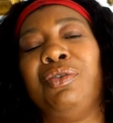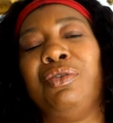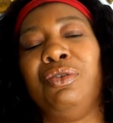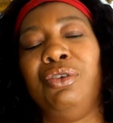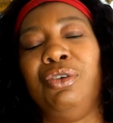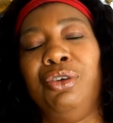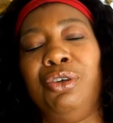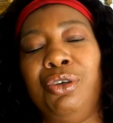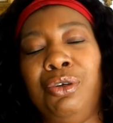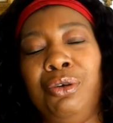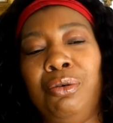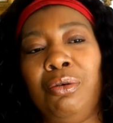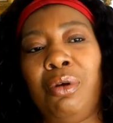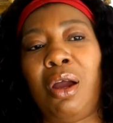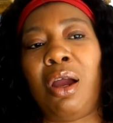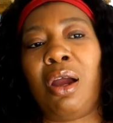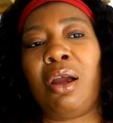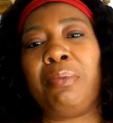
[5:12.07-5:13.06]
You
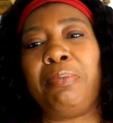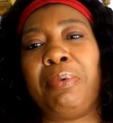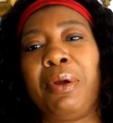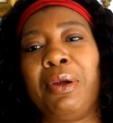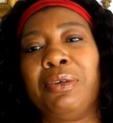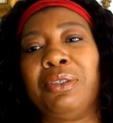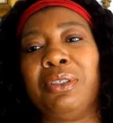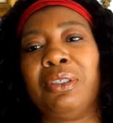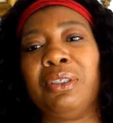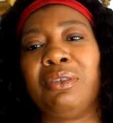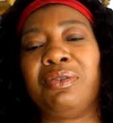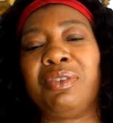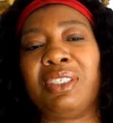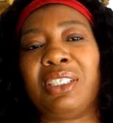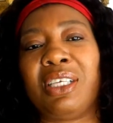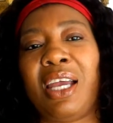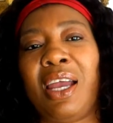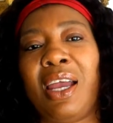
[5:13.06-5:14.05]
are a person of
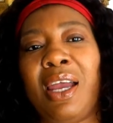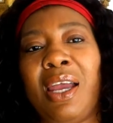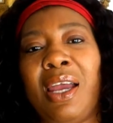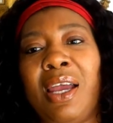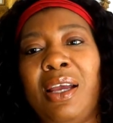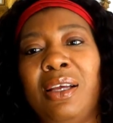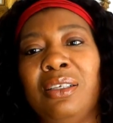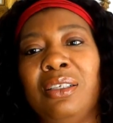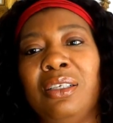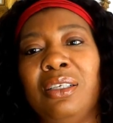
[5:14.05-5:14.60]
size,